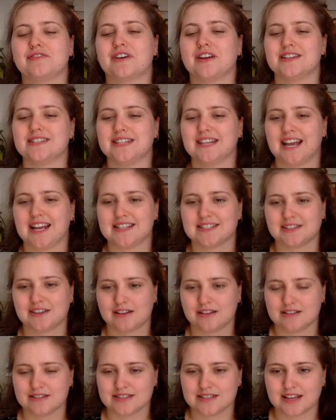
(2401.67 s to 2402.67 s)
fun to guess an
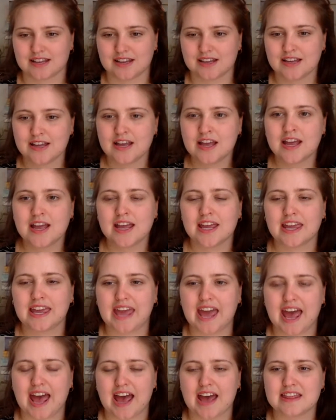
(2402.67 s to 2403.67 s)
answer.
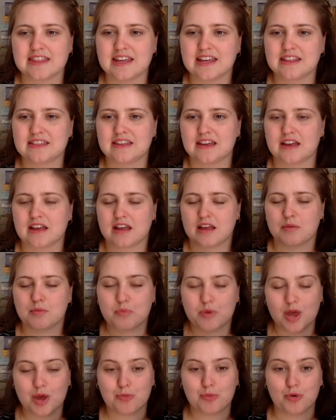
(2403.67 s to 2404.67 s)
Yeah, I think that
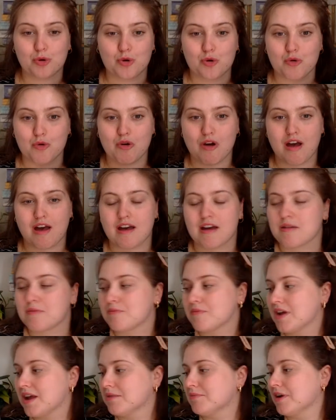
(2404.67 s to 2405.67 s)
people
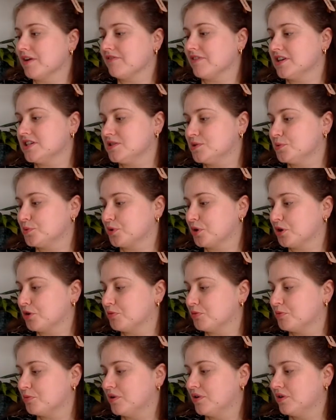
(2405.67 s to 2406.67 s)
in my friendship
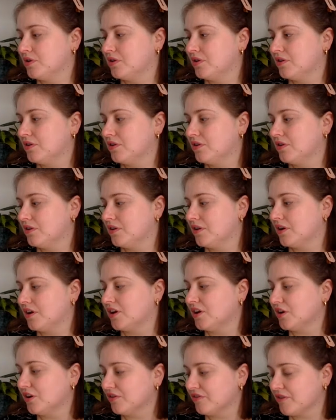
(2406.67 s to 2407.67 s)
group, a
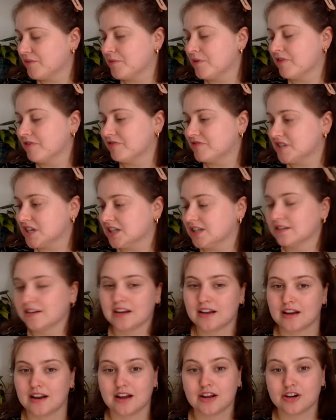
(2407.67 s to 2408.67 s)
lot of them have done
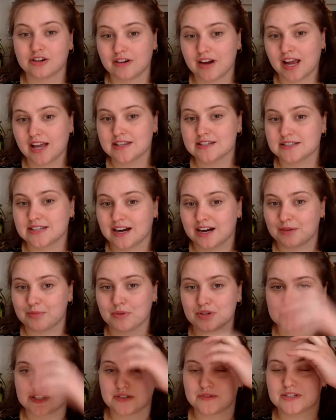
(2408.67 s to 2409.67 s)
and created Harry
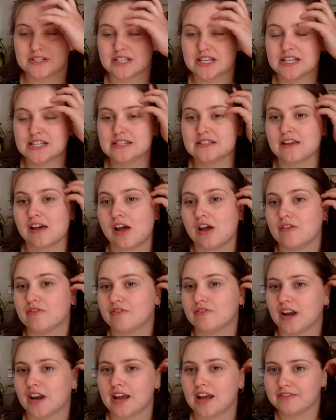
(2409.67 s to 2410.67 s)
Potter quizzes
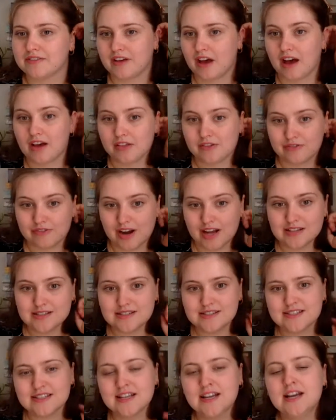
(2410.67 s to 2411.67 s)
for other
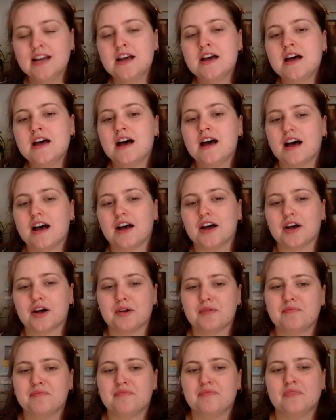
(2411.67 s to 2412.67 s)
friends.
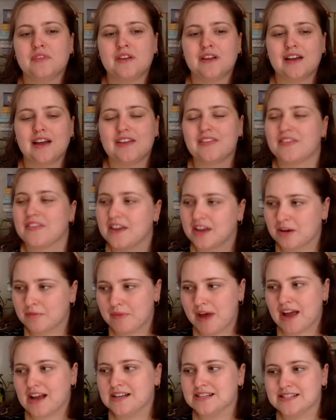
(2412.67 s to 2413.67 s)
And then they come
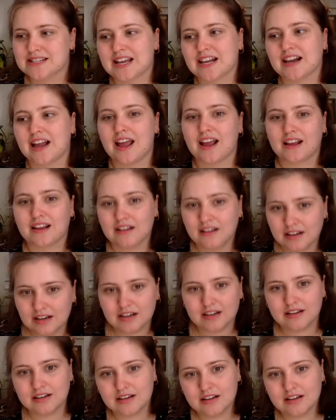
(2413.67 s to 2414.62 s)
back and say like, oh,